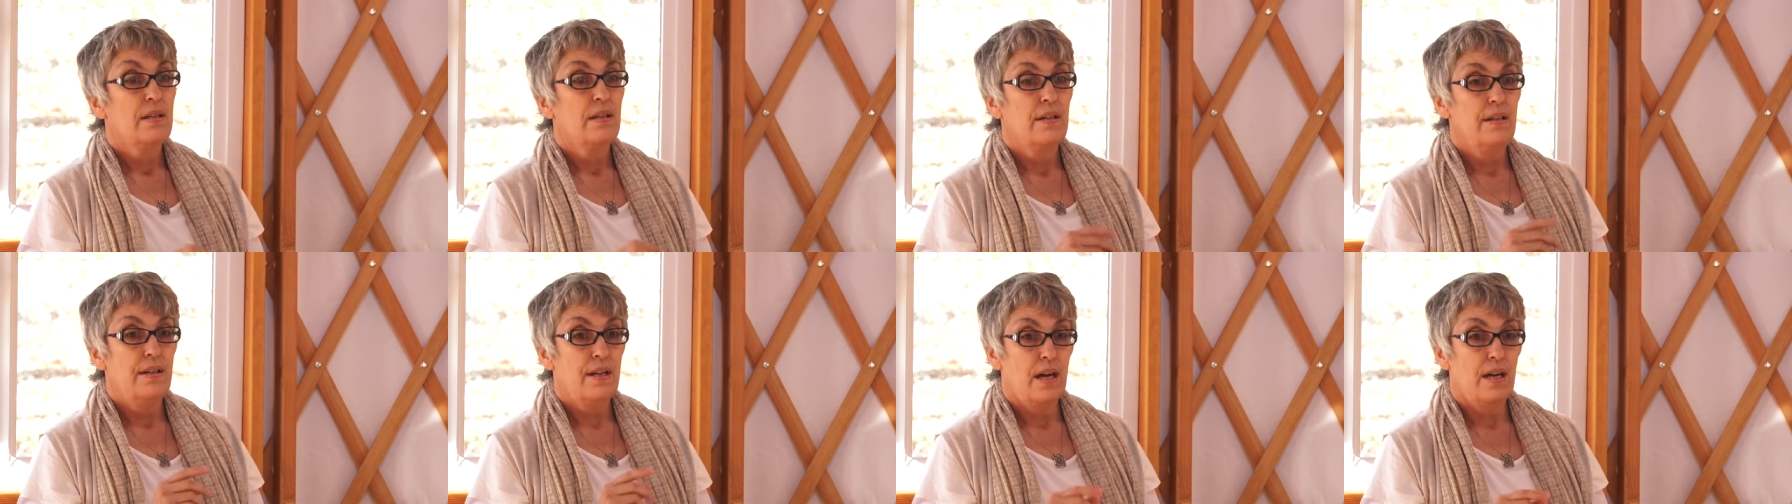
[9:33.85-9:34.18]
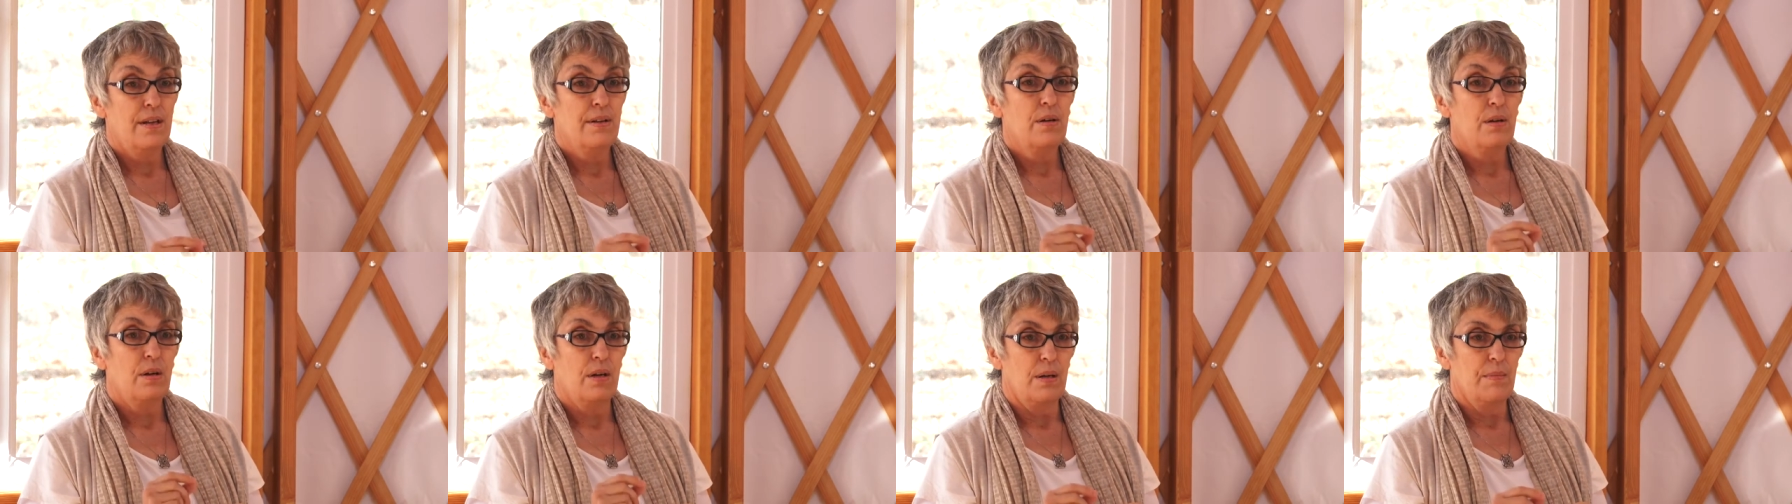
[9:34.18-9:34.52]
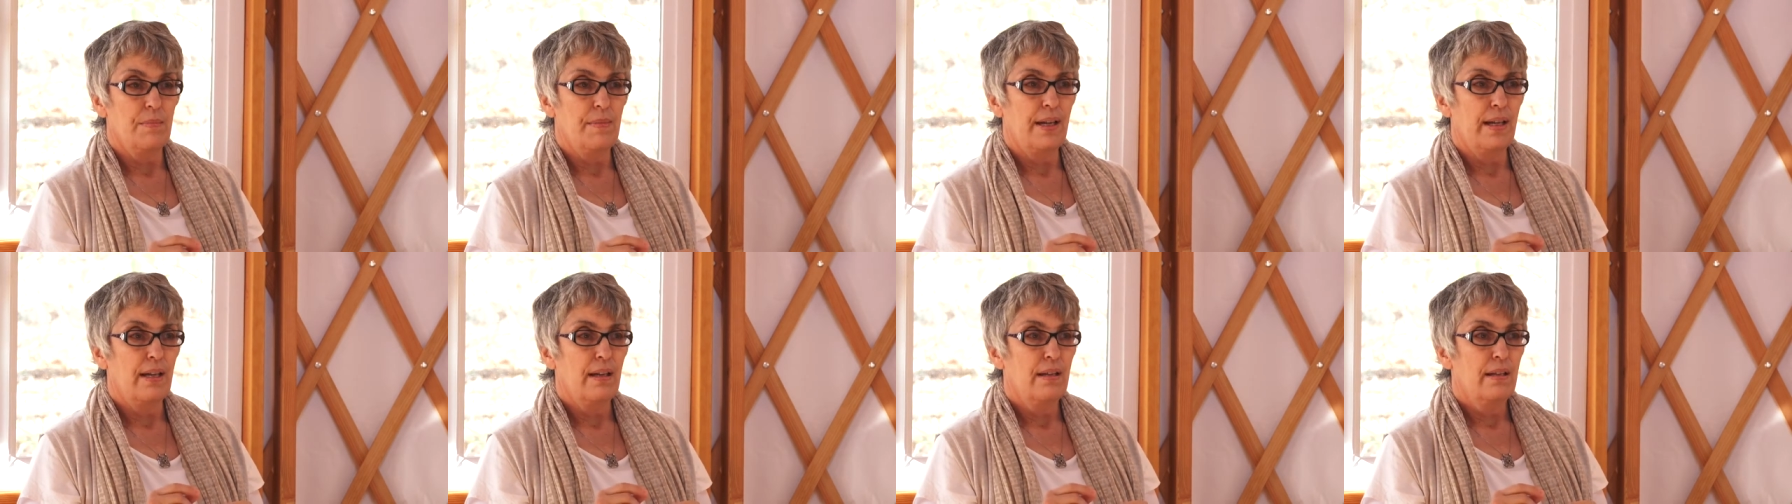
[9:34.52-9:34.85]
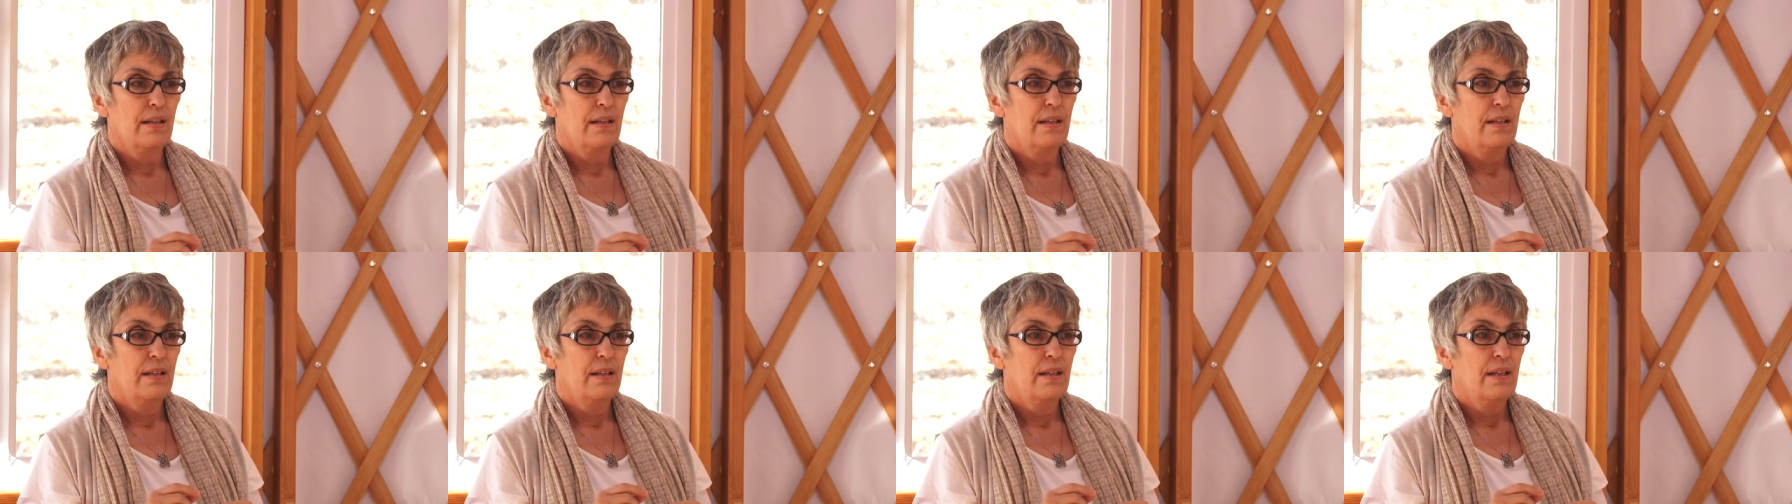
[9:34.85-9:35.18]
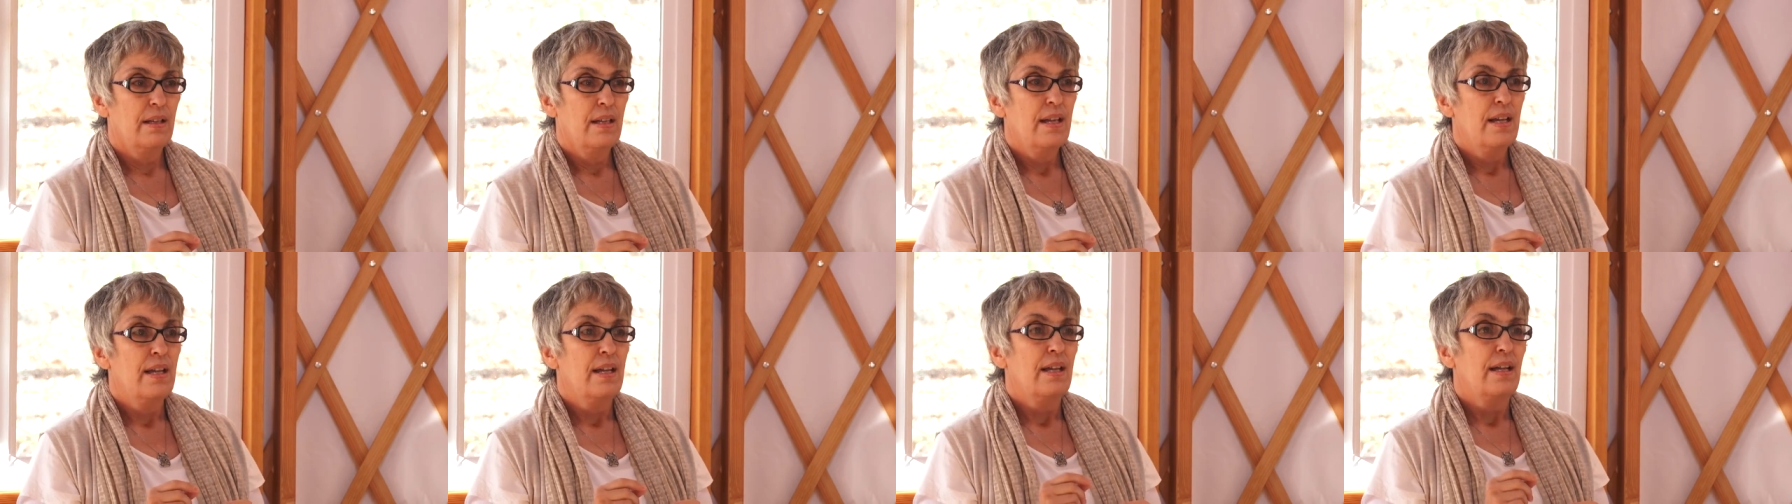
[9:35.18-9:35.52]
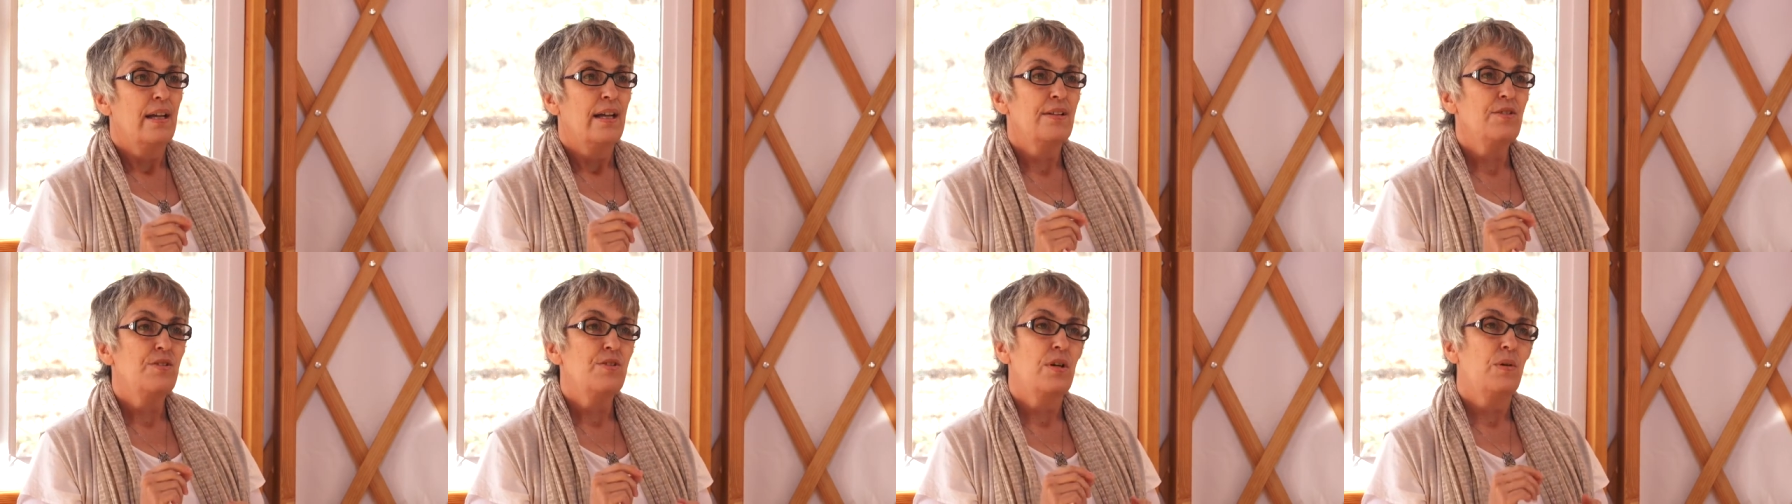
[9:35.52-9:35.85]
not harming.
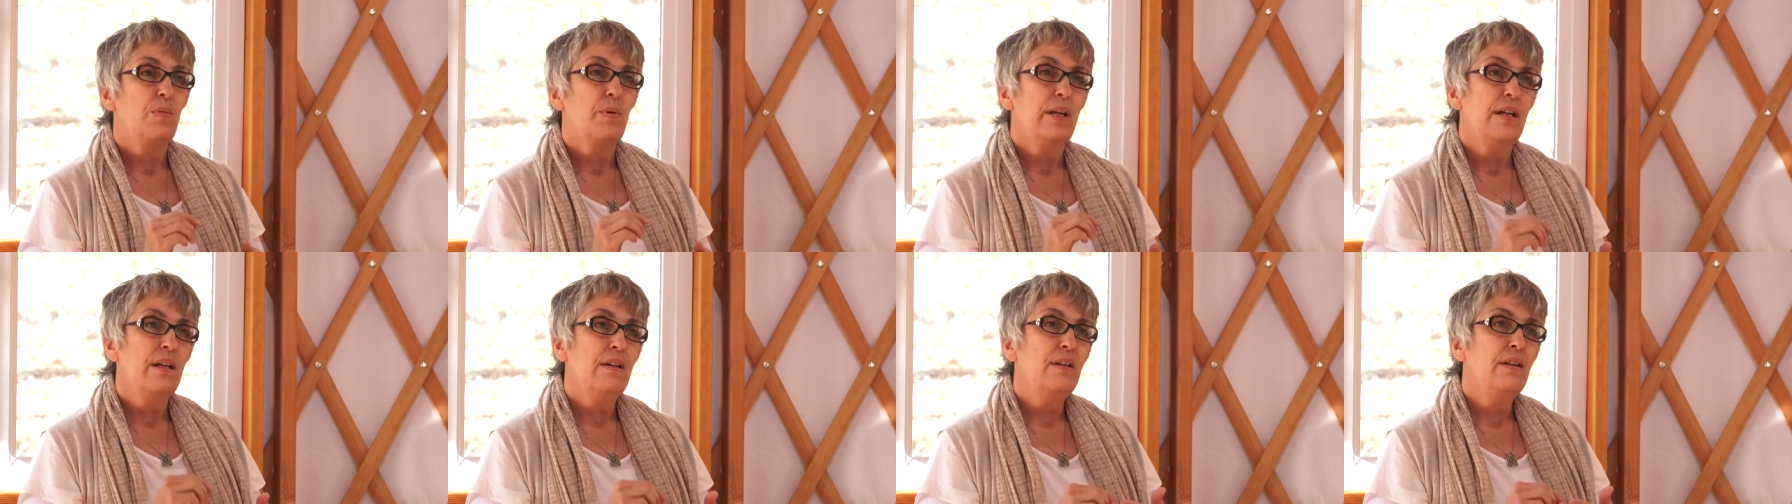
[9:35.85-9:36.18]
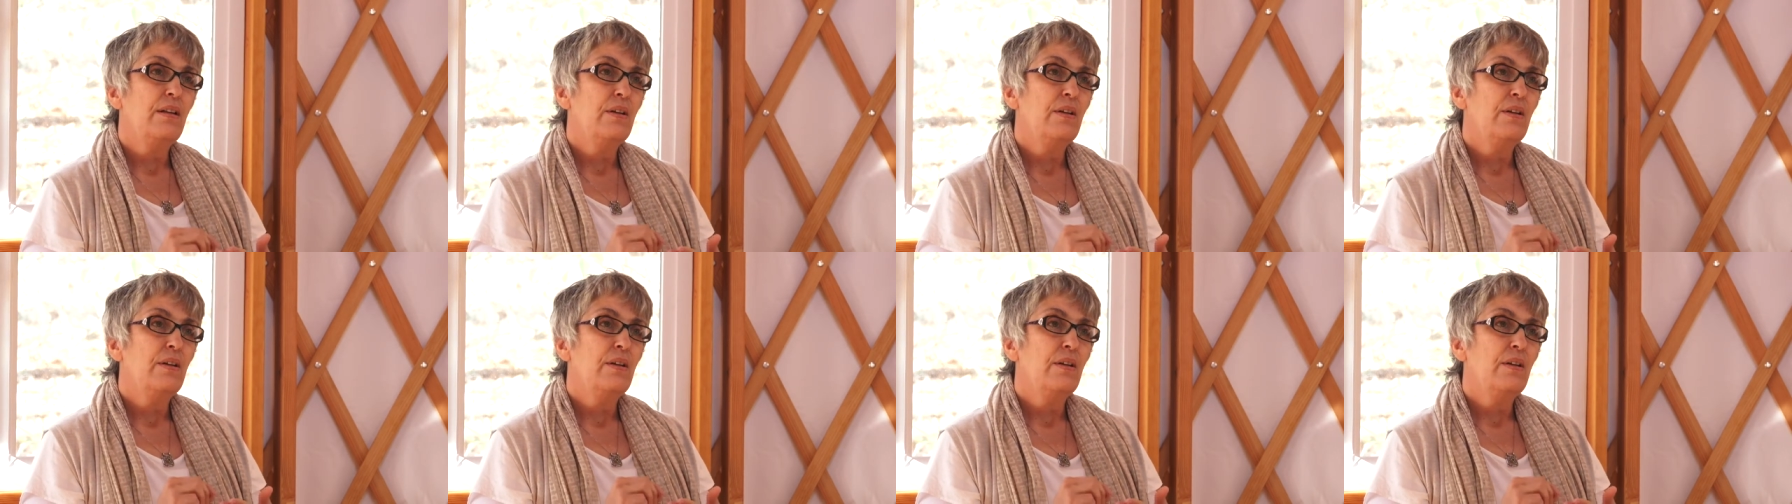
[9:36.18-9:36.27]
And so in